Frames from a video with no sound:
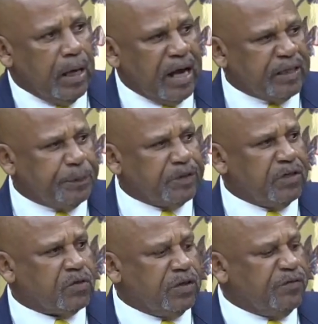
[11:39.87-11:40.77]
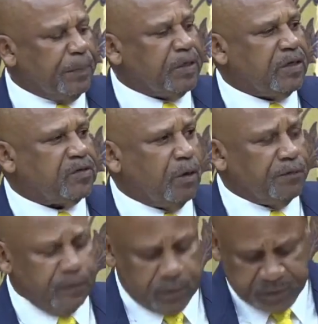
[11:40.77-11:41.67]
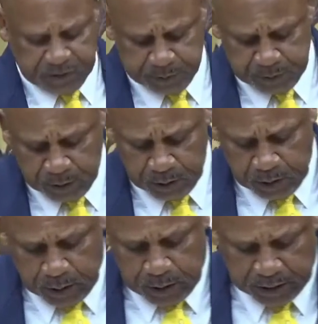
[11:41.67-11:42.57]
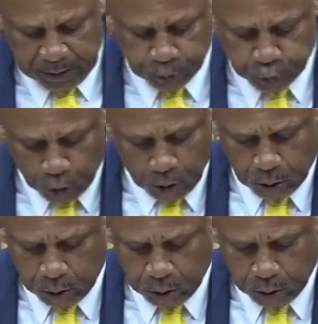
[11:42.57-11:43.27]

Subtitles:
as it pertains to developing the South, Mr. Speaker. And I'm sure